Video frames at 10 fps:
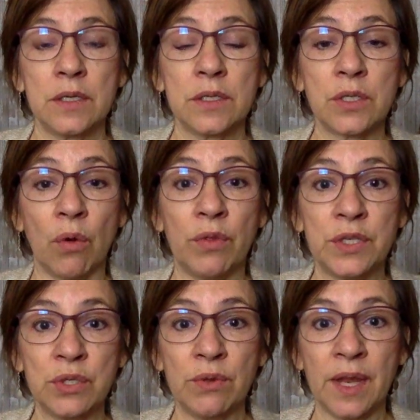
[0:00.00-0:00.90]
So the
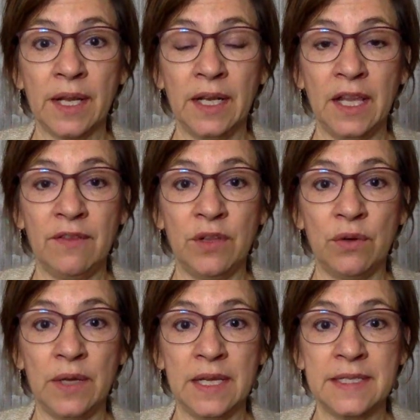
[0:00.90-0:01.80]
tool that I'm going to give
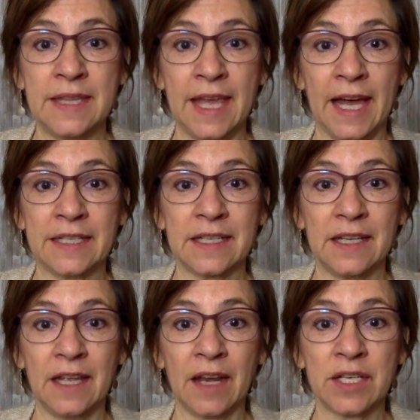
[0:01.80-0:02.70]
you is that
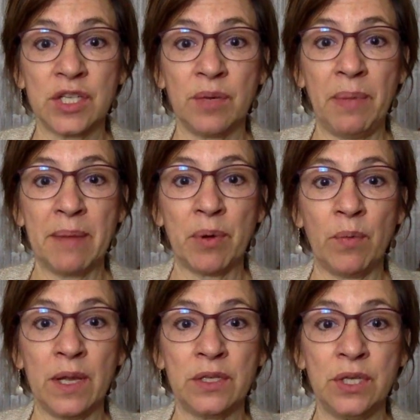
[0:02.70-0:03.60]
on a sheet of paper,
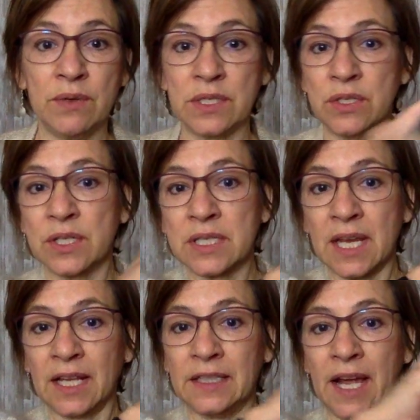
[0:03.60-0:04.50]
what you do is you just
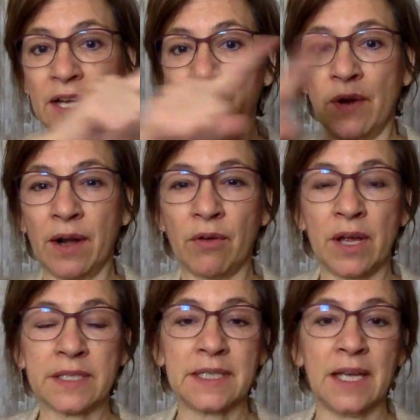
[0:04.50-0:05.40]
take a line and write
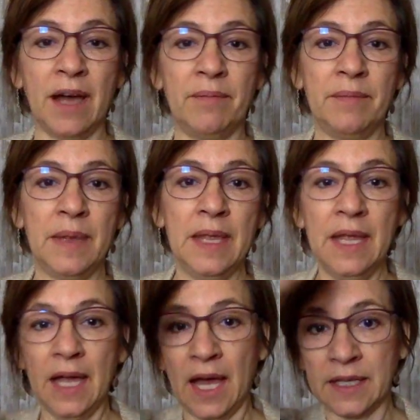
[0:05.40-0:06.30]
across the top.
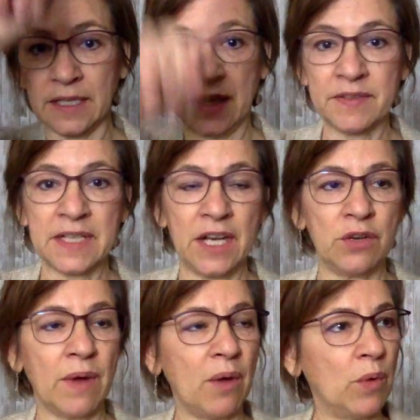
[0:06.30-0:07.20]
On the left side,
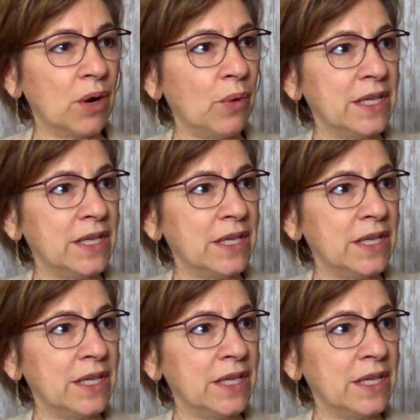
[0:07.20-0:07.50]
you write, what